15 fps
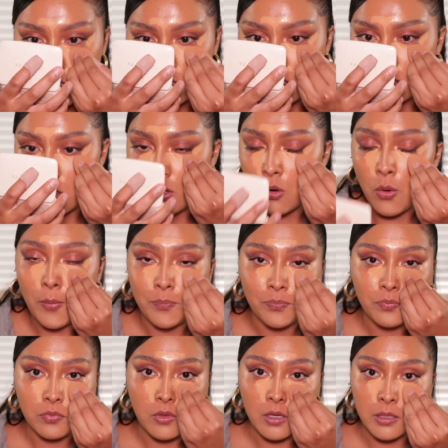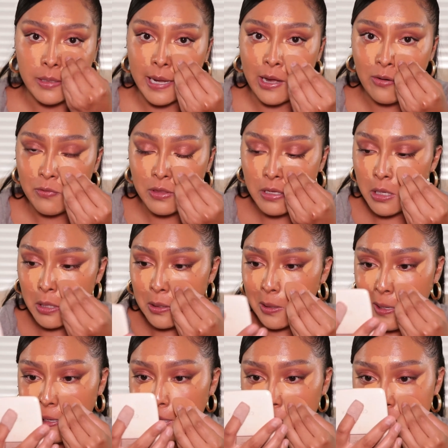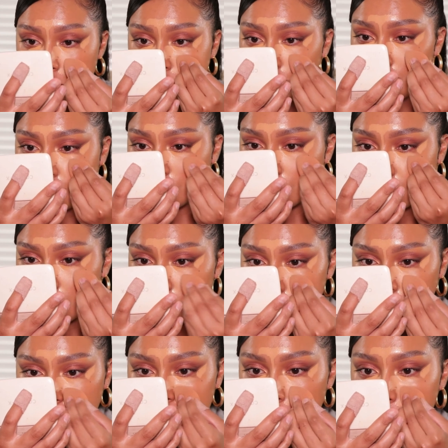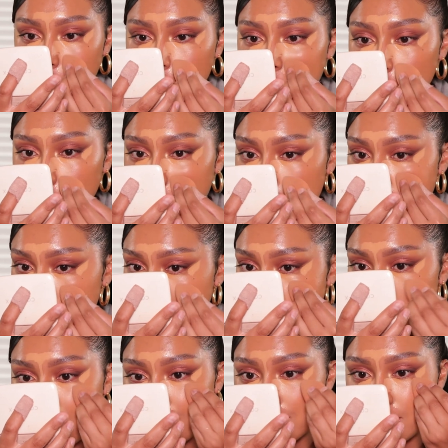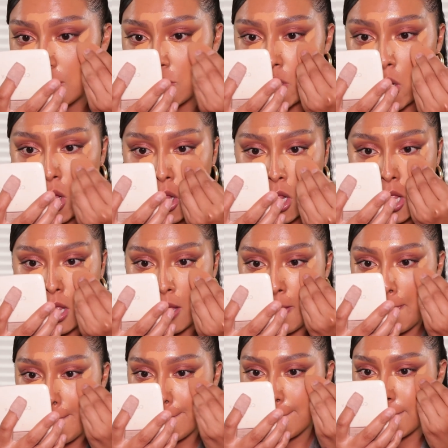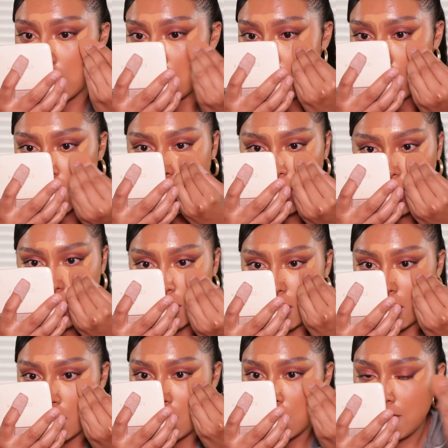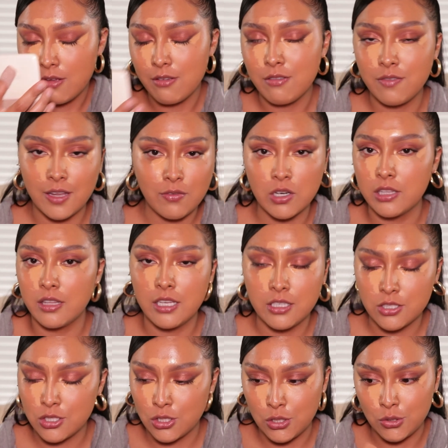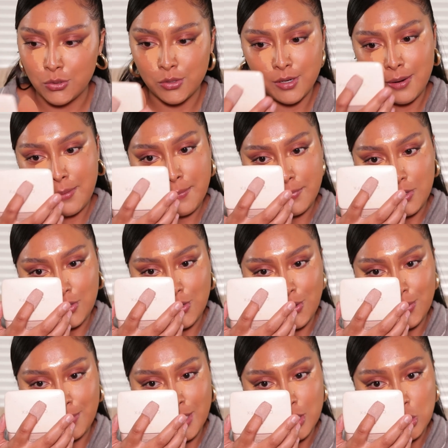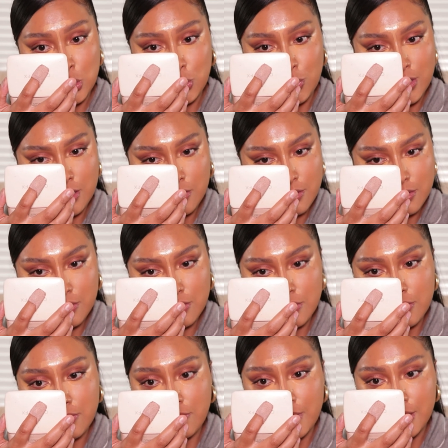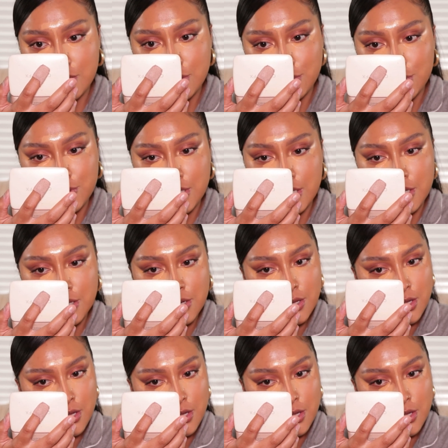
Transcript: So now for the under eyes, because I'm trying to teach y'all my favorite things to do, you know, my new face routine.